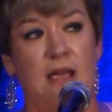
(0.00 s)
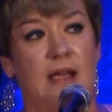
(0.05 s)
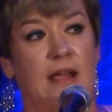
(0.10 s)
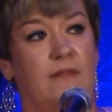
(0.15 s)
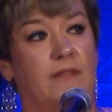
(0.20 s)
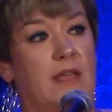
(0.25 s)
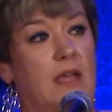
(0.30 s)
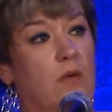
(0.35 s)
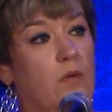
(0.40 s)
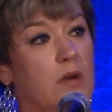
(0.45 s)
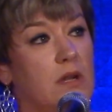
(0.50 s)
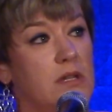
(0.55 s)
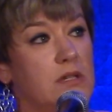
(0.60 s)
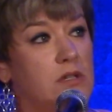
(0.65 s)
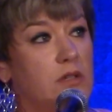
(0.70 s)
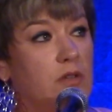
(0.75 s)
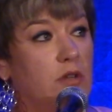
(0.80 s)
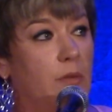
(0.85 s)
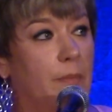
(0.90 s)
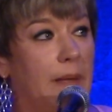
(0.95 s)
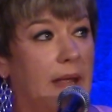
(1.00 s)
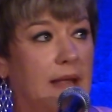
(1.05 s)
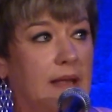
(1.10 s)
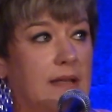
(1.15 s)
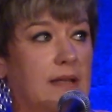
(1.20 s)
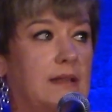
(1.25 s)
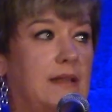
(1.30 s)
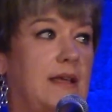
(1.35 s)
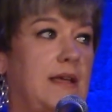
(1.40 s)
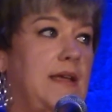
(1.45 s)
If they want to do their
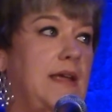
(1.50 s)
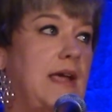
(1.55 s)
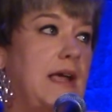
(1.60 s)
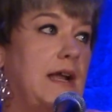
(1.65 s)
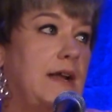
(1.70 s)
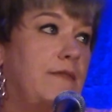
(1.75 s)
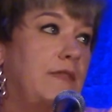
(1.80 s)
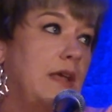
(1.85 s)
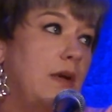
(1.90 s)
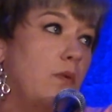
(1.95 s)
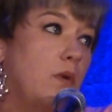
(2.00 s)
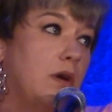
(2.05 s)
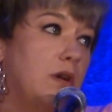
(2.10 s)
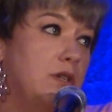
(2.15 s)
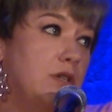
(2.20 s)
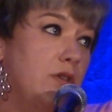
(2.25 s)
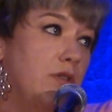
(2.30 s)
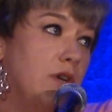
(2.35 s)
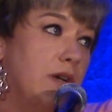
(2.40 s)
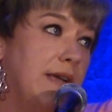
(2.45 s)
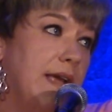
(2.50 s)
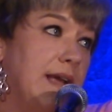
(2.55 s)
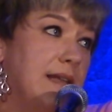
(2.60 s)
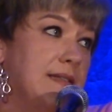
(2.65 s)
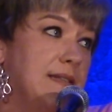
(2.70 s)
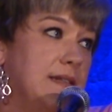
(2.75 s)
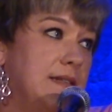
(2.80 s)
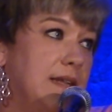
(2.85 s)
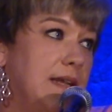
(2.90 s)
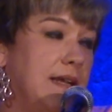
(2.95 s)
bacon, they can. If they want to do their
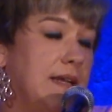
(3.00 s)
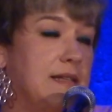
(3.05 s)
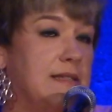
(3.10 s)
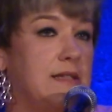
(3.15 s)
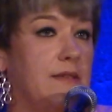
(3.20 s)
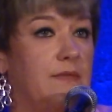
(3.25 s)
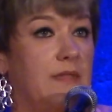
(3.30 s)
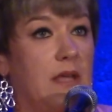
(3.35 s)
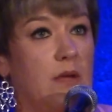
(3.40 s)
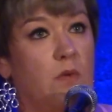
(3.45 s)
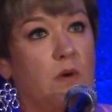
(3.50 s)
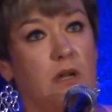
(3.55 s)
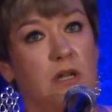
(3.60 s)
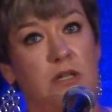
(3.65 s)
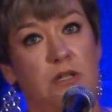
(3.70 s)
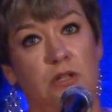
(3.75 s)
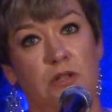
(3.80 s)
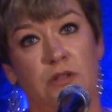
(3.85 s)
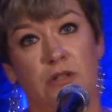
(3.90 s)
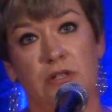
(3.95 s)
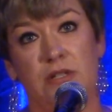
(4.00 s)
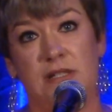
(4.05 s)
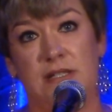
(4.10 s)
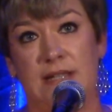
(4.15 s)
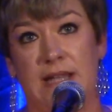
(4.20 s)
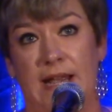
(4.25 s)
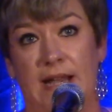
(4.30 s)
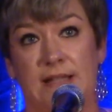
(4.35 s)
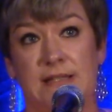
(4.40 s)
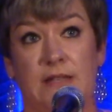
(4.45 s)
quesadillas, if they want to do their
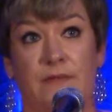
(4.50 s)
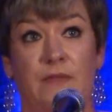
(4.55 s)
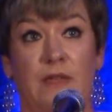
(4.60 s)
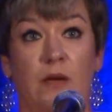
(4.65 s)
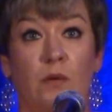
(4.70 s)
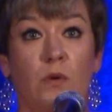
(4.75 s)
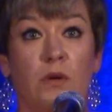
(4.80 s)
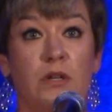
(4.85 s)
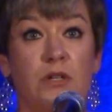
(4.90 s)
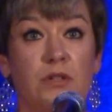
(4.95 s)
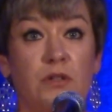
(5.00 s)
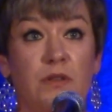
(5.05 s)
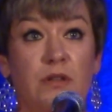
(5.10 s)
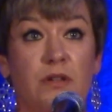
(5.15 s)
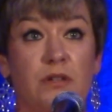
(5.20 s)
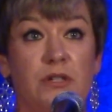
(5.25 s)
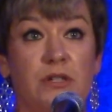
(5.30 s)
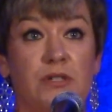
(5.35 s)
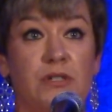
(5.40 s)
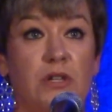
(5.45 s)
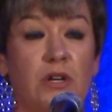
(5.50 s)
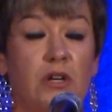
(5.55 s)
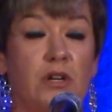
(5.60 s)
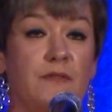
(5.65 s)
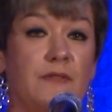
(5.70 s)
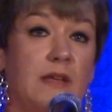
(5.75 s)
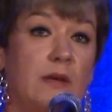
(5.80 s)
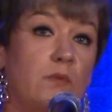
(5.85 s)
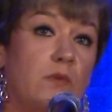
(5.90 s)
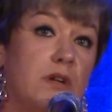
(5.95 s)
steaks, if they want to do their dessert,
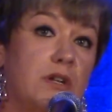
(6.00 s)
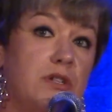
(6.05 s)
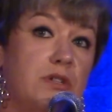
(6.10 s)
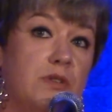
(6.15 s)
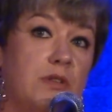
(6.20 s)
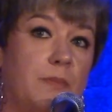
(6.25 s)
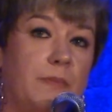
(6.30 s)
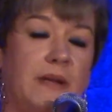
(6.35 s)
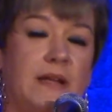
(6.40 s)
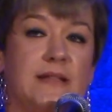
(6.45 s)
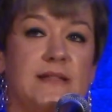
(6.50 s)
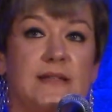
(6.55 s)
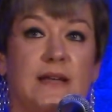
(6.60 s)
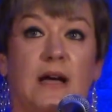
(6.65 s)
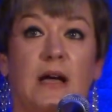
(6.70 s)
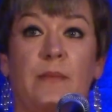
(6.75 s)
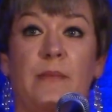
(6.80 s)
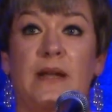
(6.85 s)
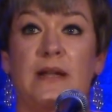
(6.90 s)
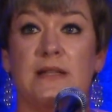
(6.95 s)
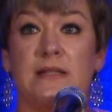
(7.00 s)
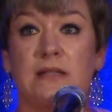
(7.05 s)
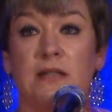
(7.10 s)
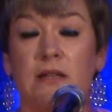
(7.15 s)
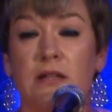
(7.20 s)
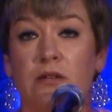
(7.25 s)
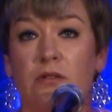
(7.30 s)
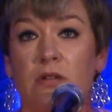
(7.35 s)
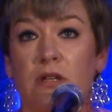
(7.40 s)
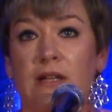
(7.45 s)
if they want to do the pizza. I mean, it's
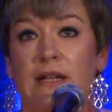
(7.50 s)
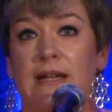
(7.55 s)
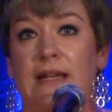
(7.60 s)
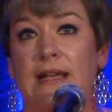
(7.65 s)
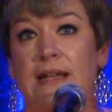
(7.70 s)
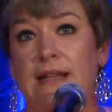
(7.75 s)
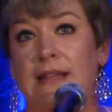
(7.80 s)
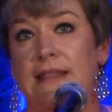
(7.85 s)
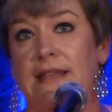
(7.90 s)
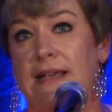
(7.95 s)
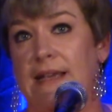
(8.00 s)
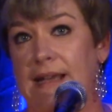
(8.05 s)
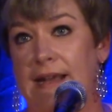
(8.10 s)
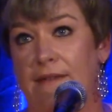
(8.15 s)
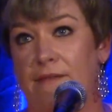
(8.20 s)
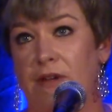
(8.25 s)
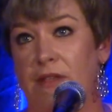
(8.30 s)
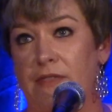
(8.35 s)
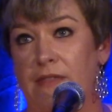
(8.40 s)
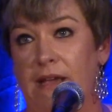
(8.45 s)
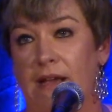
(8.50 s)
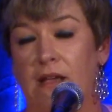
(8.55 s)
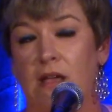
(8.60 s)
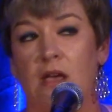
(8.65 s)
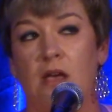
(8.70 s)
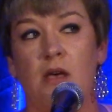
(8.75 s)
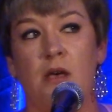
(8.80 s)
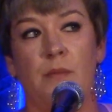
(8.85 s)
literally anything and everything.